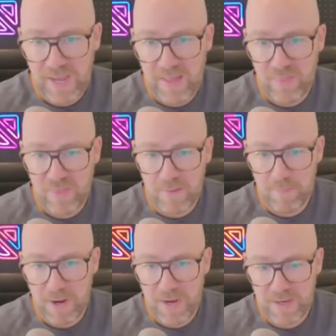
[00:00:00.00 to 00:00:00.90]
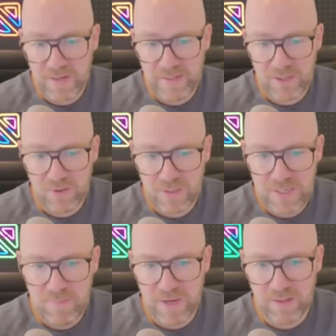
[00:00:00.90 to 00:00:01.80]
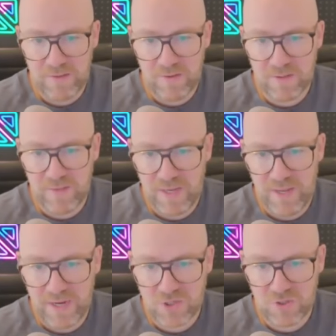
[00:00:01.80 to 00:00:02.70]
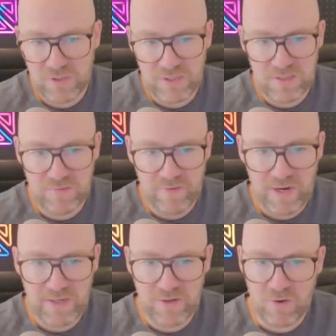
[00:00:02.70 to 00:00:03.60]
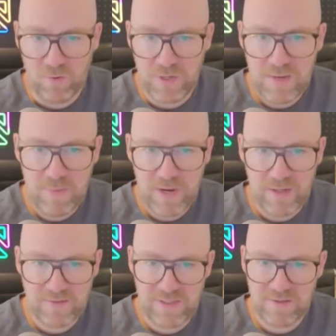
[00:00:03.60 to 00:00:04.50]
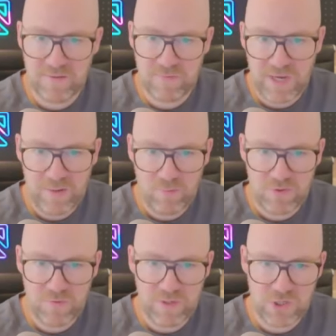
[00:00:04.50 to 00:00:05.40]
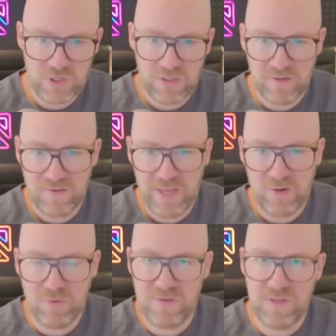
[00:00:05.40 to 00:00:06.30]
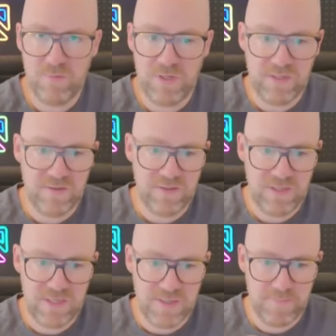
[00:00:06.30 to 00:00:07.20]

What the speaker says: And by clicking on email, you can then actually define your own email, set some time restrictions and recipients in here.